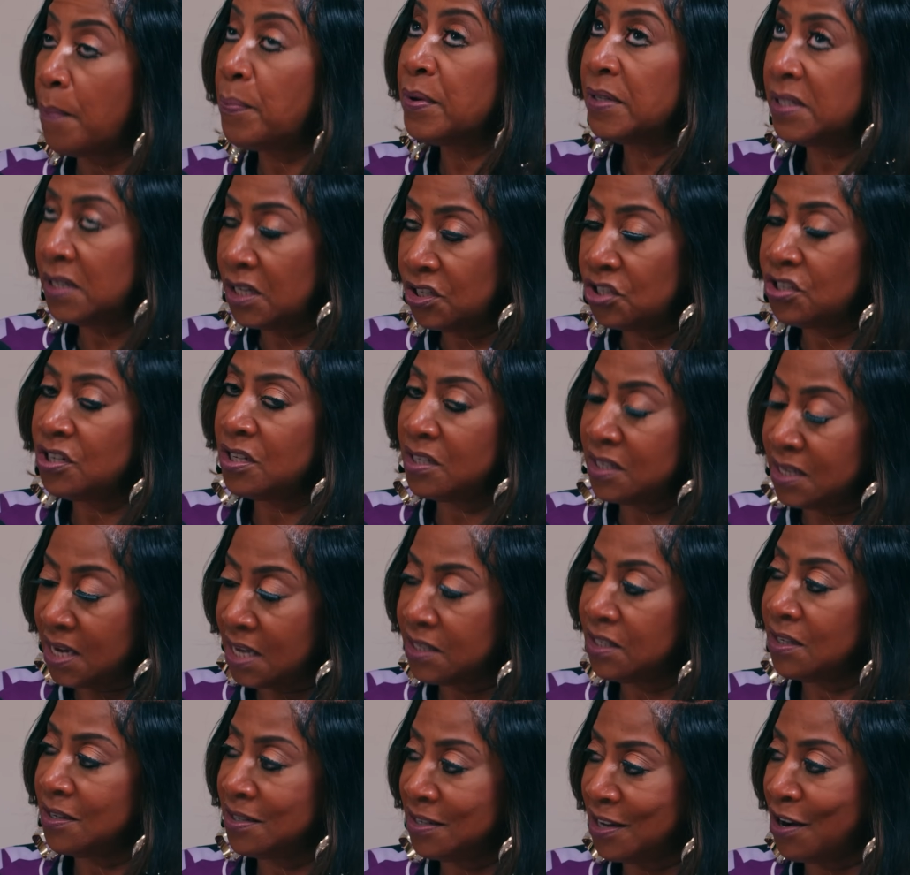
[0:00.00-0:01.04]
Repetition is
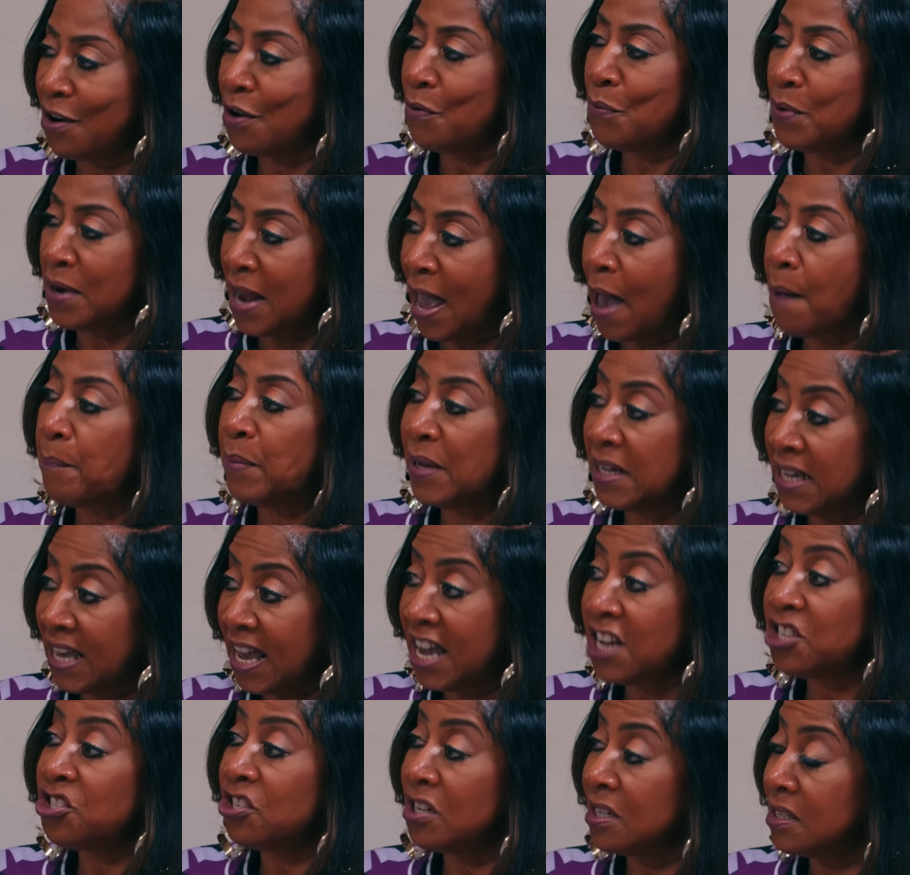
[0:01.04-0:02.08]
necessary when
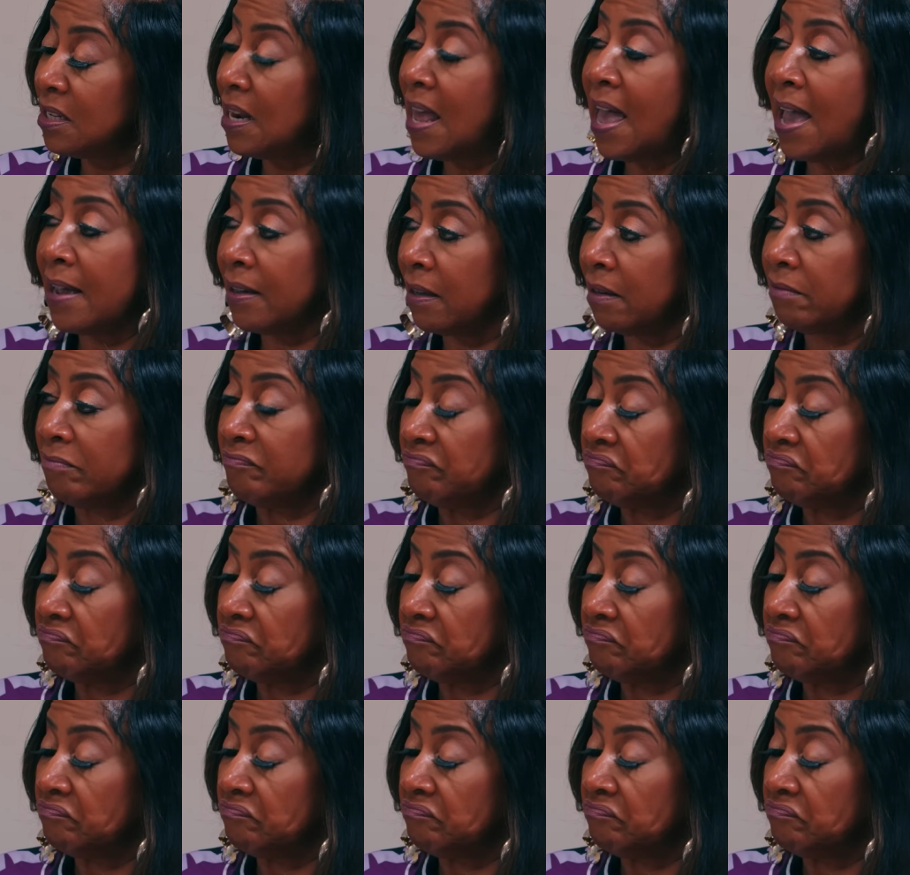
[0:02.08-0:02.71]
application is lacking.